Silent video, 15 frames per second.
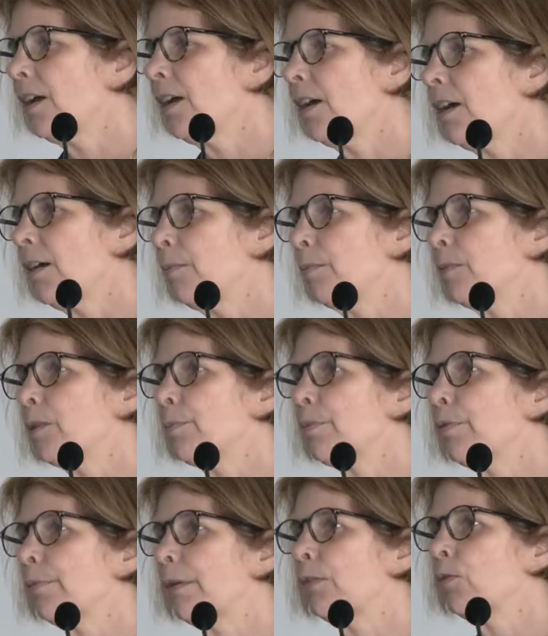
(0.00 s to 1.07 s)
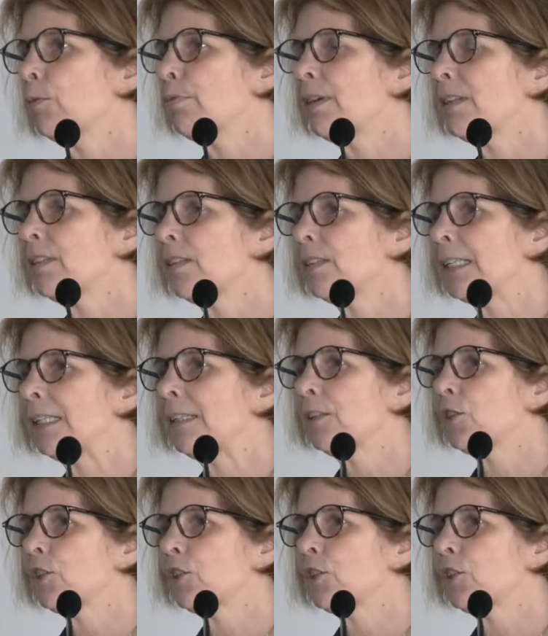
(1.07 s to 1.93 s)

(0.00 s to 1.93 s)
your presence at the